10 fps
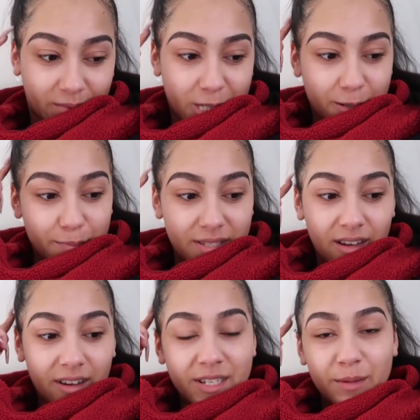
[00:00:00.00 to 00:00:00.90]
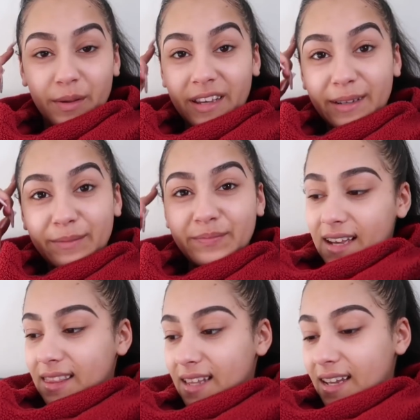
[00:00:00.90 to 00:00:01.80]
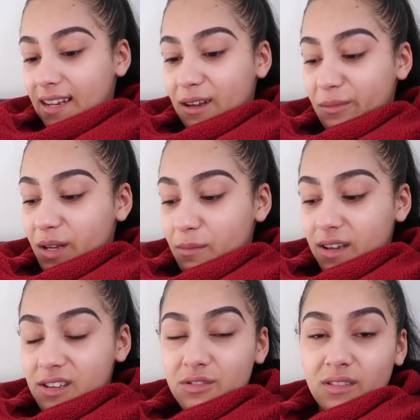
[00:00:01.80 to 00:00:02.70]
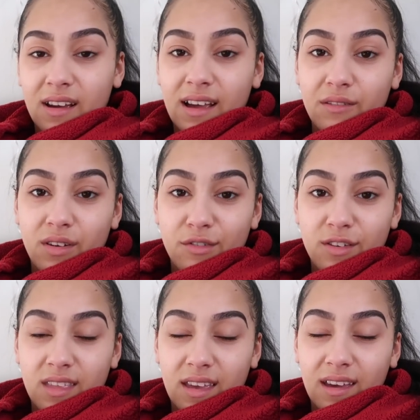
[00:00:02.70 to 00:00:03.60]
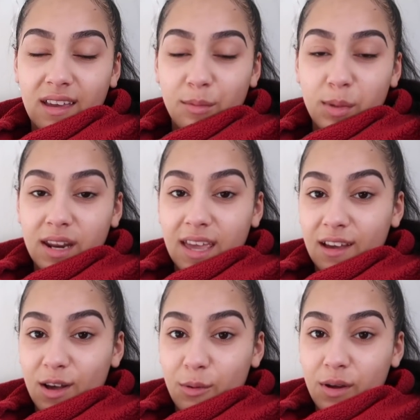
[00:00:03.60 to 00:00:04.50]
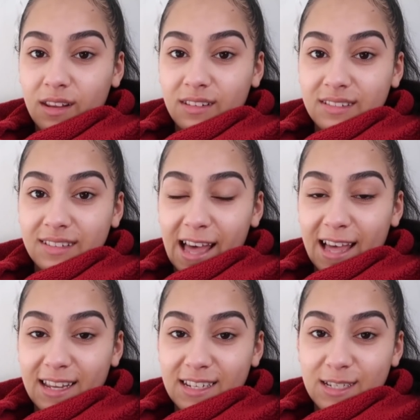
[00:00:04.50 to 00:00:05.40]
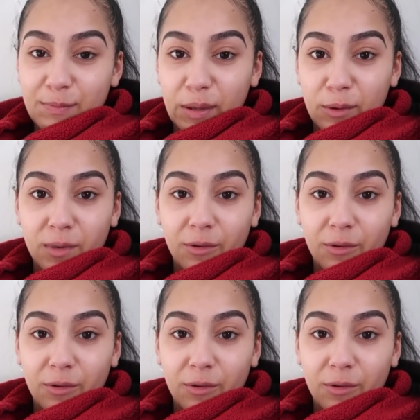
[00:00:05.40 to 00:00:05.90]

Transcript: subside a bit, and then I'm gonna make sure that I have everything and I'm gonna get going and be on